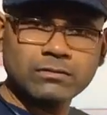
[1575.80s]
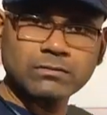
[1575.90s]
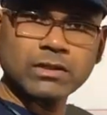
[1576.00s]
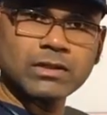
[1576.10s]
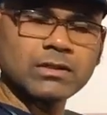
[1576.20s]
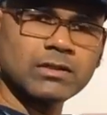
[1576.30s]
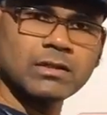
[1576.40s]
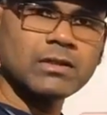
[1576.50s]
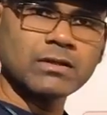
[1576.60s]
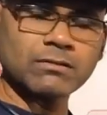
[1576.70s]
the
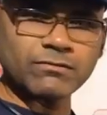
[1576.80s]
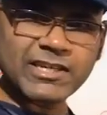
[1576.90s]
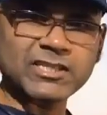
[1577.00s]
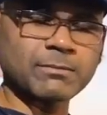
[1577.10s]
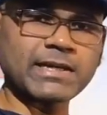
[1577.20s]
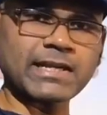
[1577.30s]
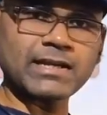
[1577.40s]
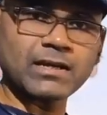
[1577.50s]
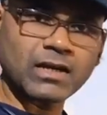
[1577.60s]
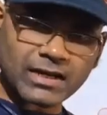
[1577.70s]
waste
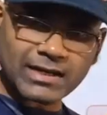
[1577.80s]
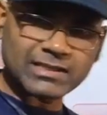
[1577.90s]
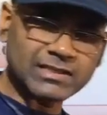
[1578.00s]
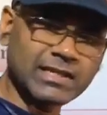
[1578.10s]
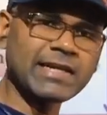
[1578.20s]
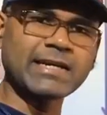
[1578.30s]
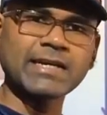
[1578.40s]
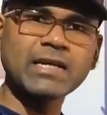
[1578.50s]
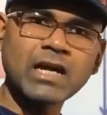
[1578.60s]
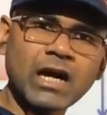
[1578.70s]
material are
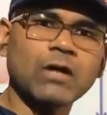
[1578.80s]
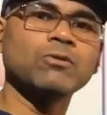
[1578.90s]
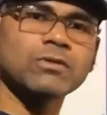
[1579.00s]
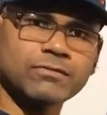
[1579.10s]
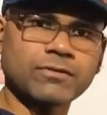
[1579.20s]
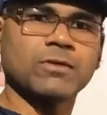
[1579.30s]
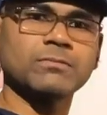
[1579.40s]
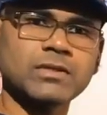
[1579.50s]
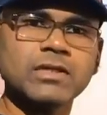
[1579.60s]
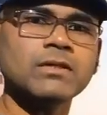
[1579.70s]
excreted out from
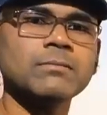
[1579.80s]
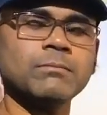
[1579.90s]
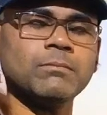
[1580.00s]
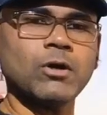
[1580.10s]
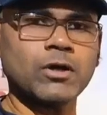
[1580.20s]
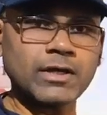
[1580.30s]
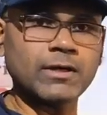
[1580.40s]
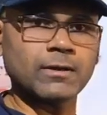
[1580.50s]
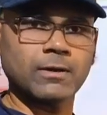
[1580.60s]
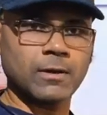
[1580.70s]
the
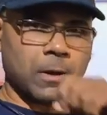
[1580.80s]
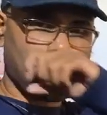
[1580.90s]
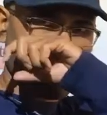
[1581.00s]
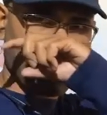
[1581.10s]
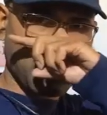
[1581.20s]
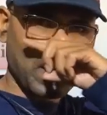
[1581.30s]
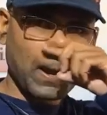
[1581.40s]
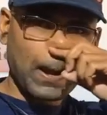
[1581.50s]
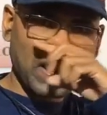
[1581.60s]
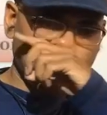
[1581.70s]
body.
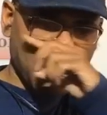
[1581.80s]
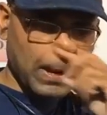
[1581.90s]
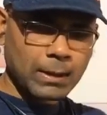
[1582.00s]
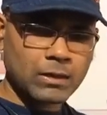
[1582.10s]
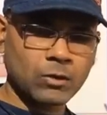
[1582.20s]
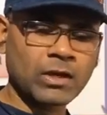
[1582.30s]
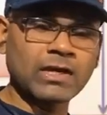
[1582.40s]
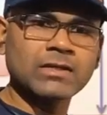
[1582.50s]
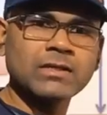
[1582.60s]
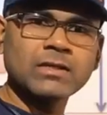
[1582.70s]

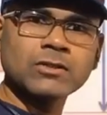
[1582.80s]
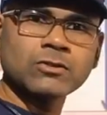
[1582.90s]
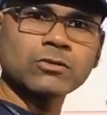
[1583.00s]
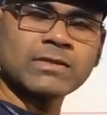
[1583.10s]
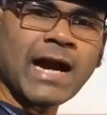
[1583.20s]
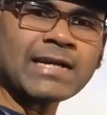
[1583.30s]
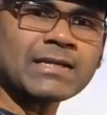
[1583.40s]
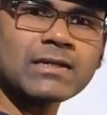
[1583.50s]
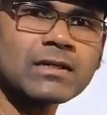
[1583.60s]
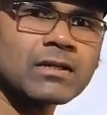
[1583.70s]
Okay, so that